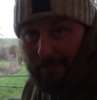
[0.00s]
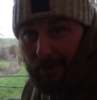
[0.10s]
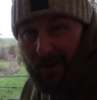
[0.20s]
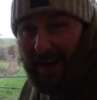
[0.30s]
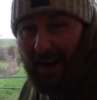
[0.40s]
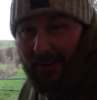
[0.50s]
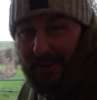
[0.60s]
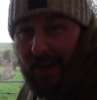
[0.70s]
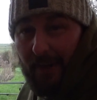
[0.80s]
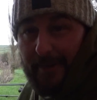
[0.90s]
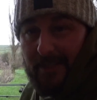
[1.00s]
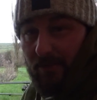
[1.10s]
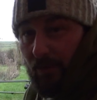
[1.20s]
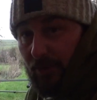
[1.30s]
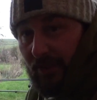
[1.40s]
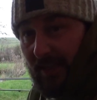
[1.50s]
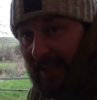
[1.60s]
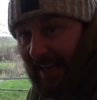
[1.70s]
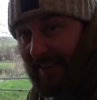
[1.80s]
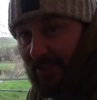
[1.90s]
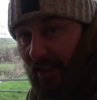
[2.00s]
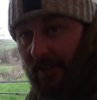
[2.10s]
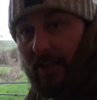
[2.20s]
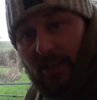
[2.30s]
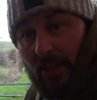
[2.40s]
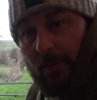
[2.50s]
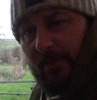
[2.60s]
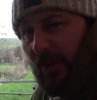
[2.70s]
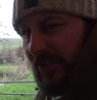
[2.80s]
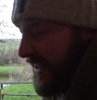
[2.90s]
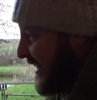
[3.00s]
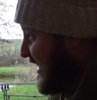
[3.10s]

but hey, you know, it's the rules of the lake, so we've got to stick